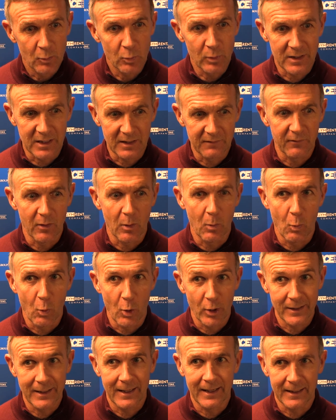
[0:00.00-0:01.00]
we gave up
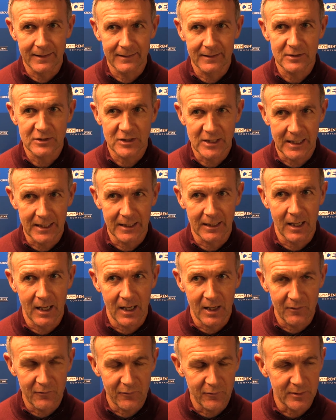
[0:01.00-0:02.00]
one header second
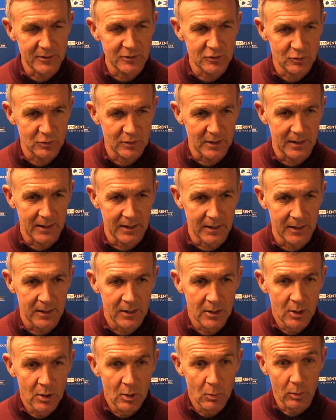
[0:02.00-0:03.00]
half, which
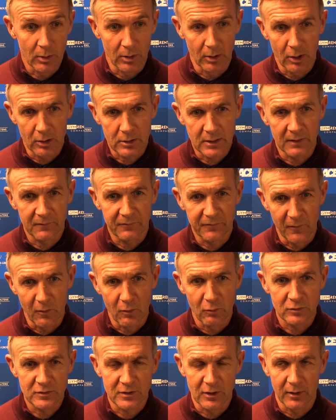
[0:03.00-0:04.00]
we're lucky
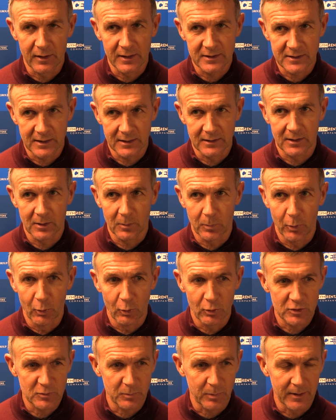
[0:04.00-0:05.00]
falls the other side of the
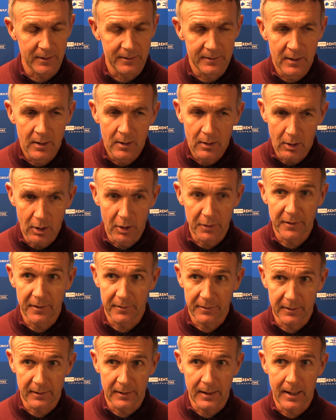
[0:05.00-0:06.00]
post. But
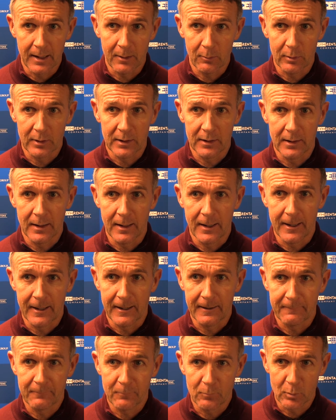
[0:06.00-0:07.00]
other than that, we
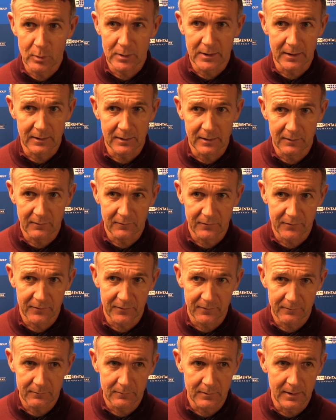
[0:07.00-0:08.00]
didn't
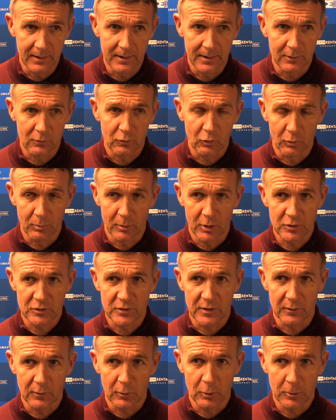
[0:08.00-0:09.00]
have too much
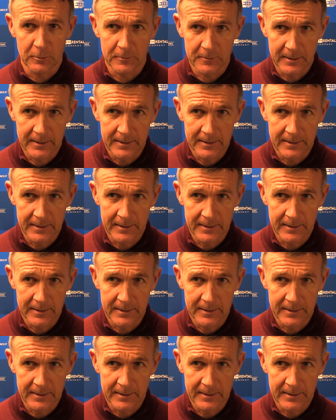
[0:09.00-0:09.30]
to do.